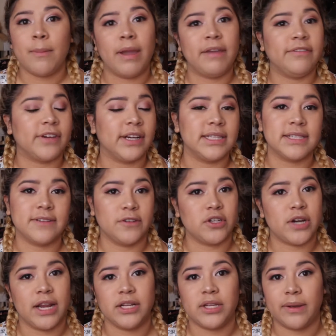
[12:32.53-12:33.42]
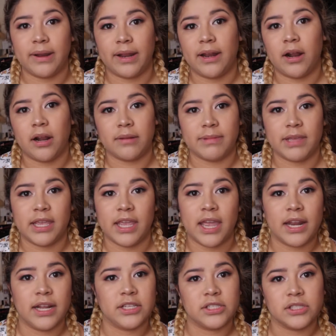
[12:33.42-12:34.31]
My friends have tried doing it on
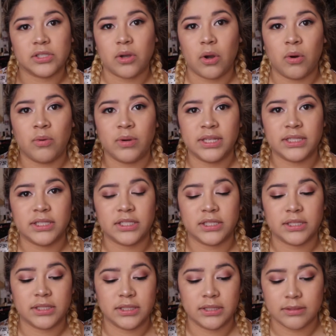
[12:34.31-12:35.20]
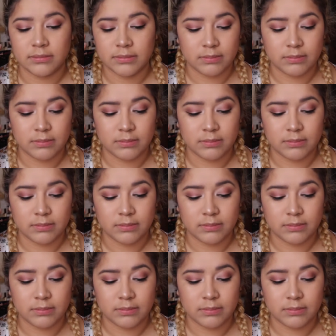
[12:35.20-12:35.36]
me, and it just always just,